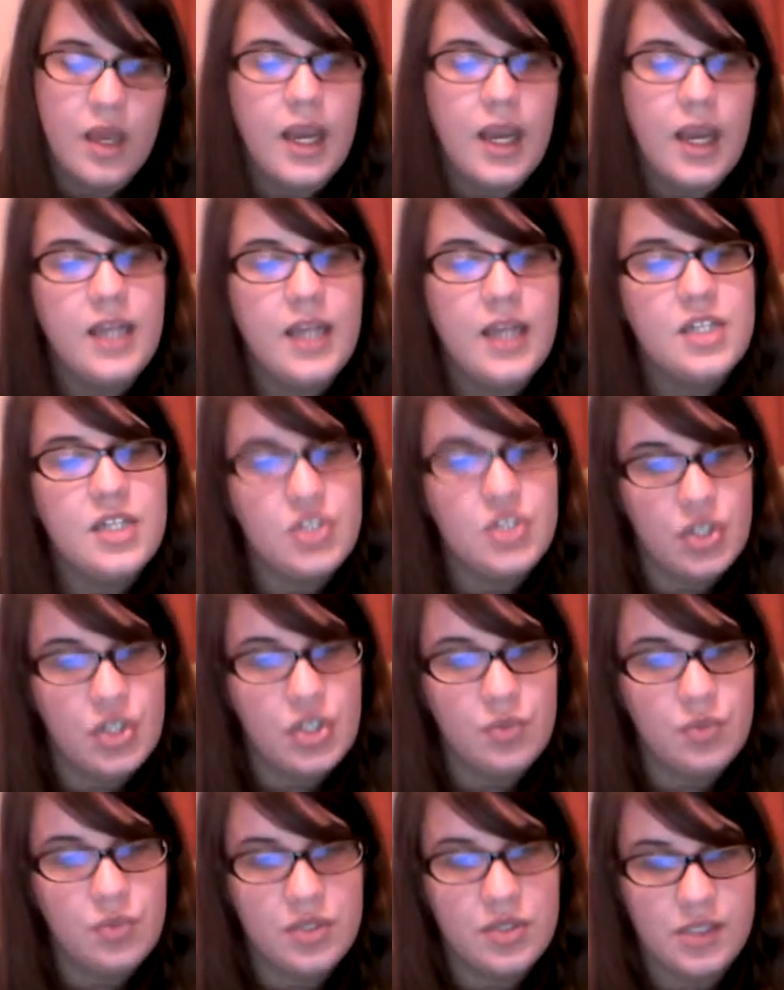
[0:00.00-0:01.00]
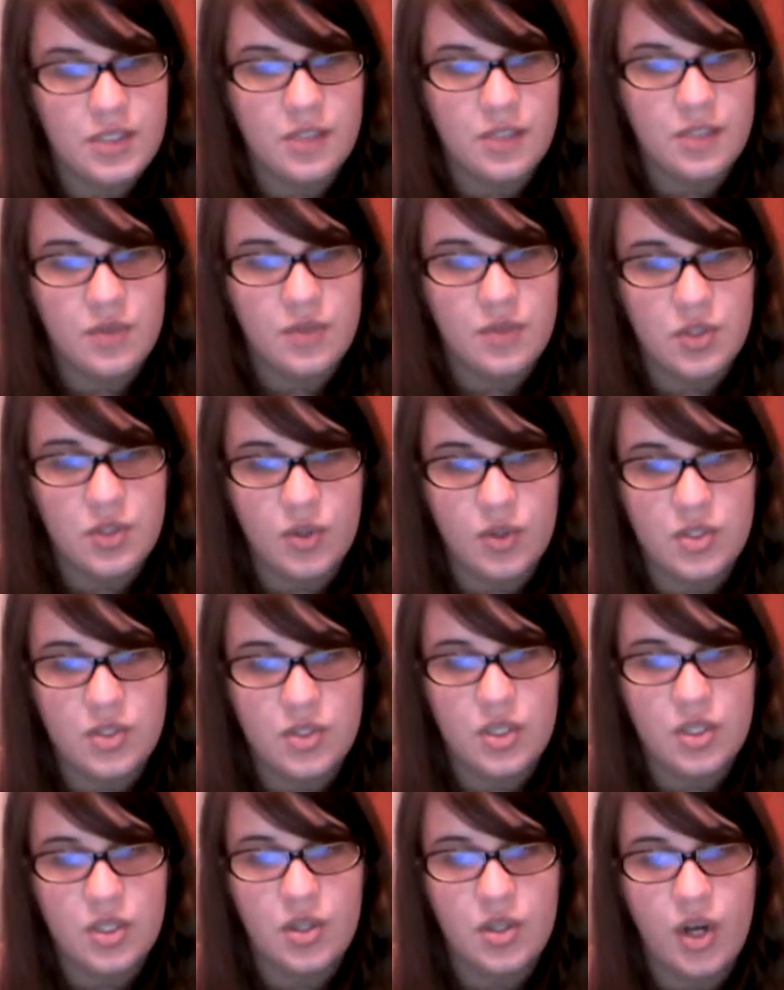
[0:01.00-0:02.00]
82% of adults
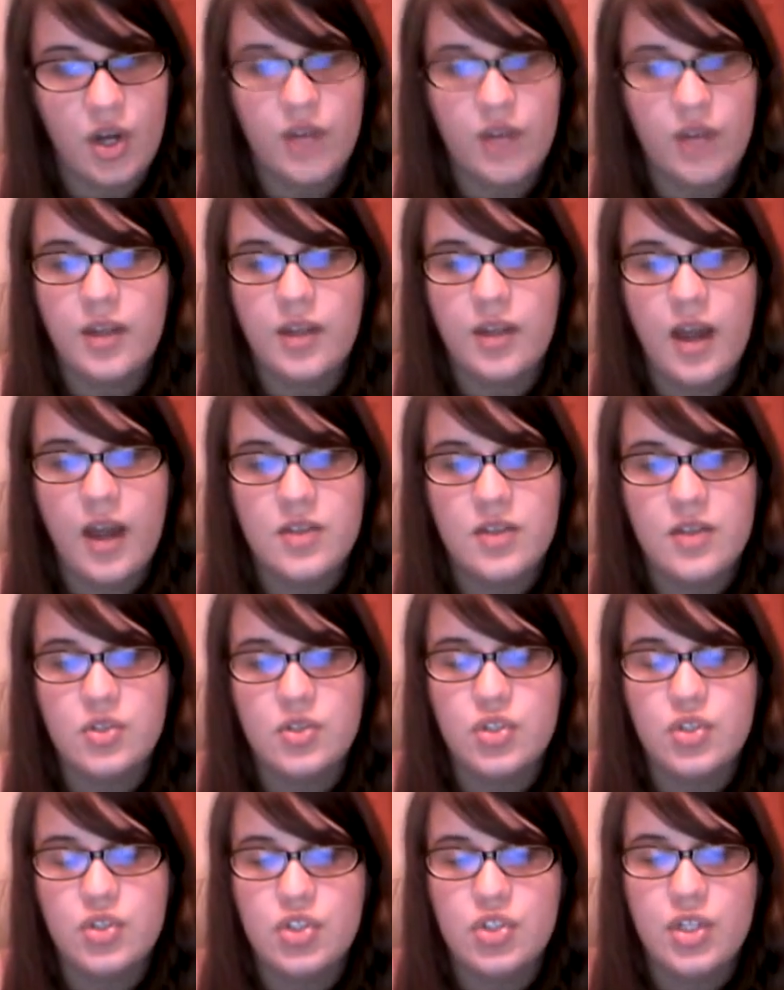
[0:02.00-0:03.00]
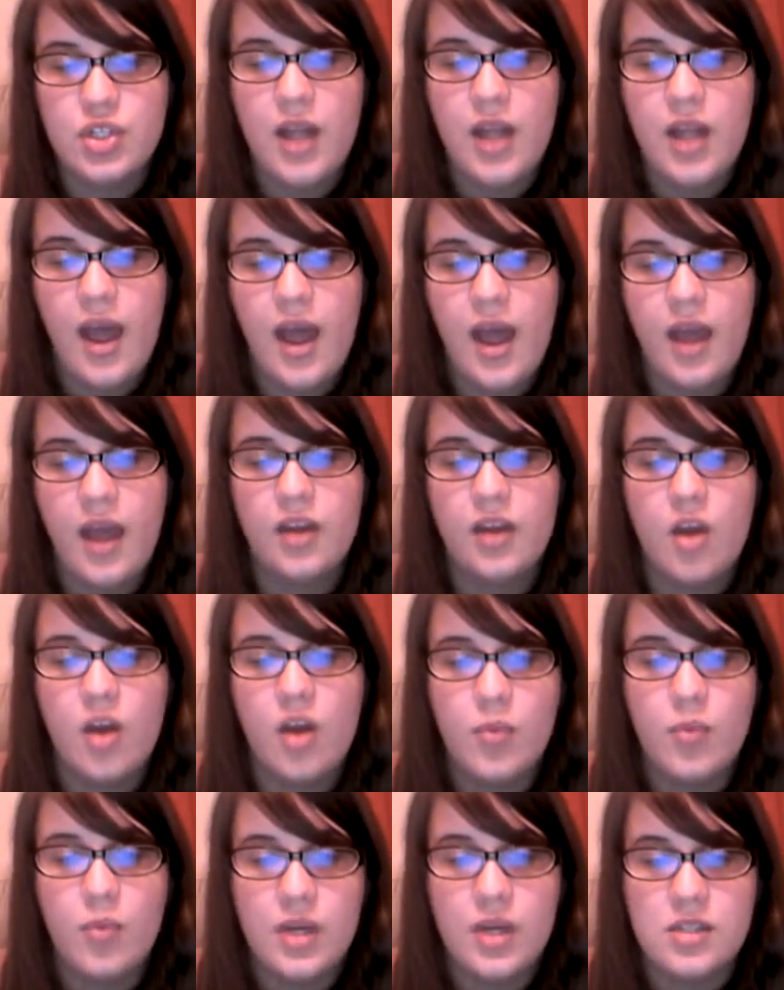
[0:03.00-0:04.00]
concur that high school should add
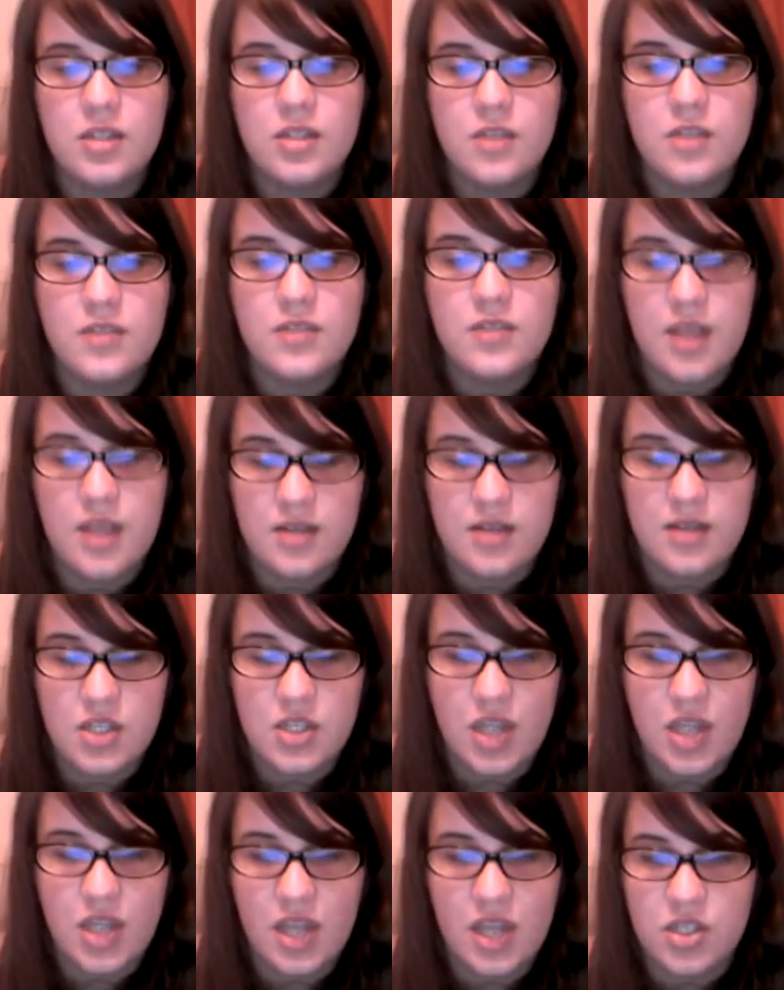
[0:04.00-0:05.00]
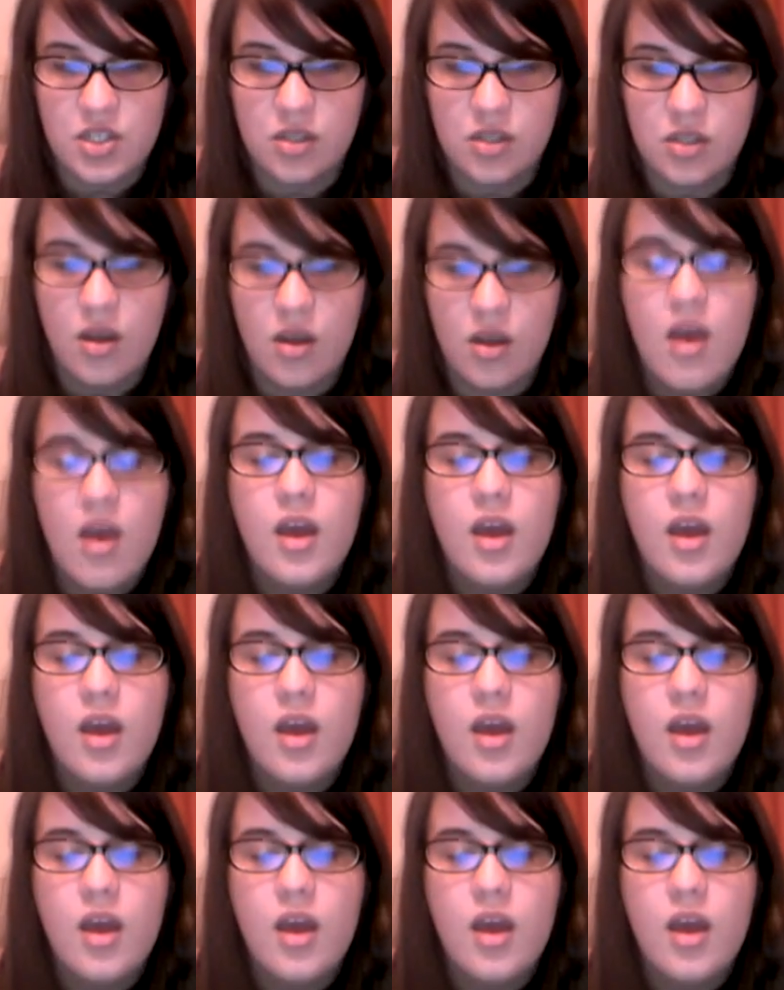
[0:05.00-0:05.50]
comprehensive sex education